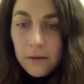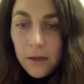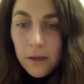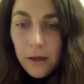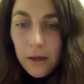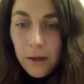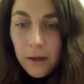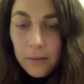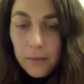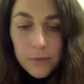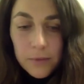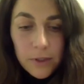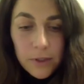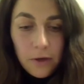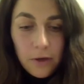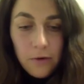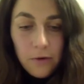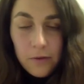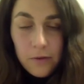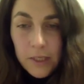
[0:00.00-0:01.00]
Um,
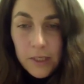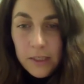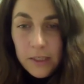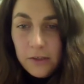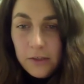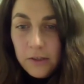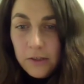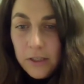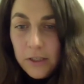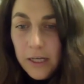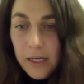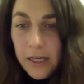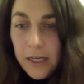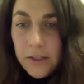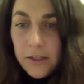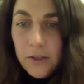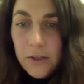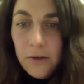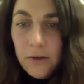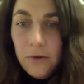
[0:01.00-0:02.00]
so this is just a
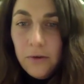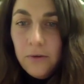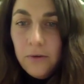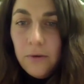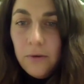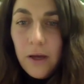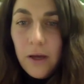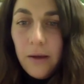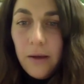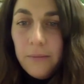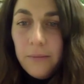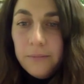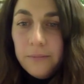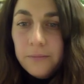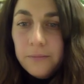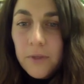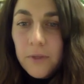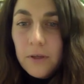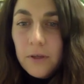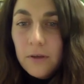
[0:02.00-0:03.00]
link to
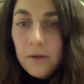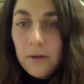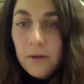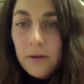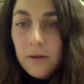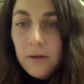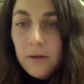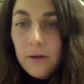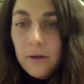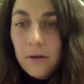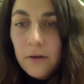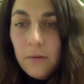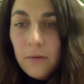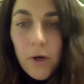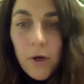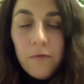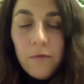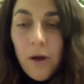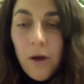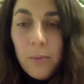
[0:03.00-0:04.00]
um,
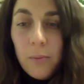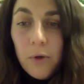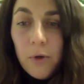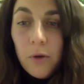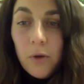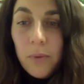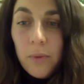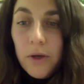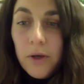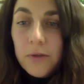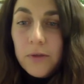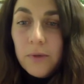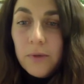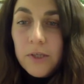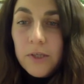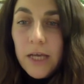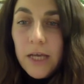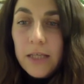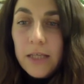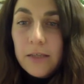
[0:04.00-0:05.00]
one of our blog posts,
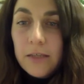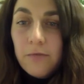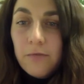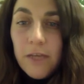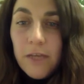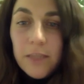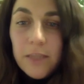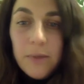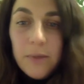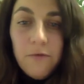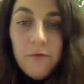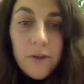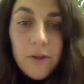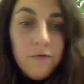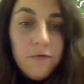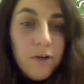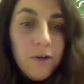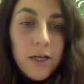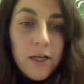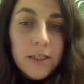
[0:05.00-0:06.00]
which has the recipe for the
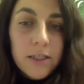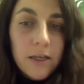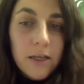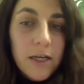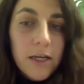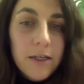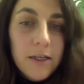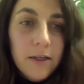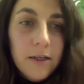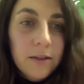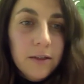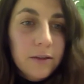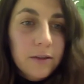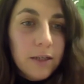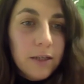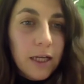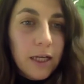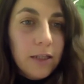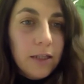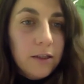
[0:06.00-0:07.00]
fire cider
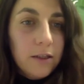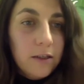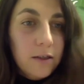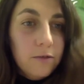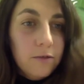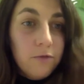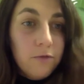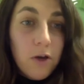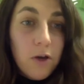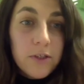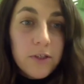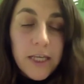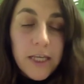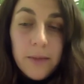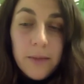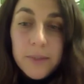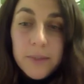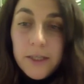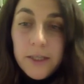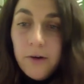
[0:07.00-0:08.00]
and the rose
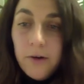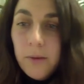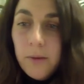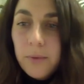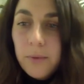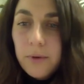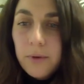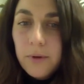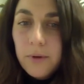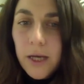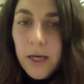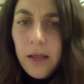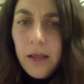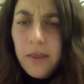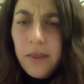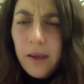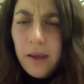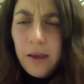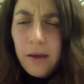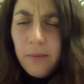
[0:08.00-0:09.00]
hip syrup, and I
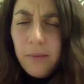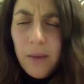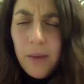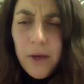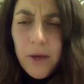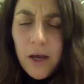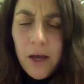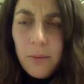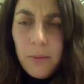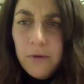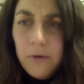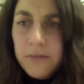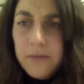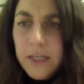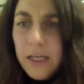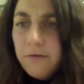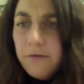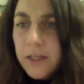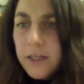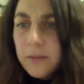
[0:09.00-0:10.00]
think maybe a couple of
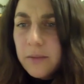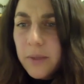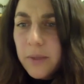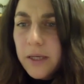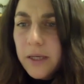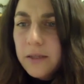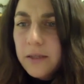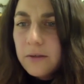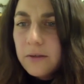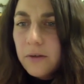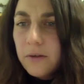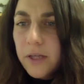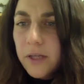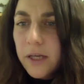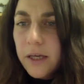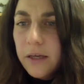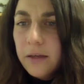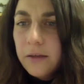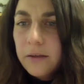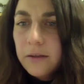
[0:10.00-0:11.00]
tea recipes on
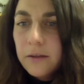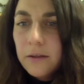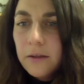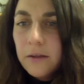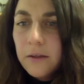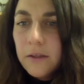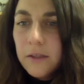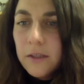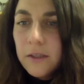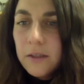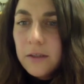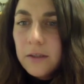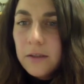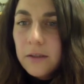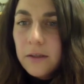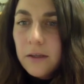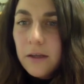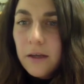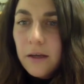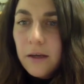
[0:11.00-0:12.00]
there.
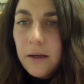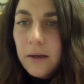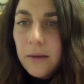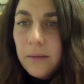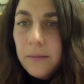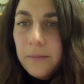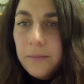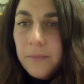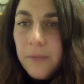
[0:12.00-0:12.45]
Um,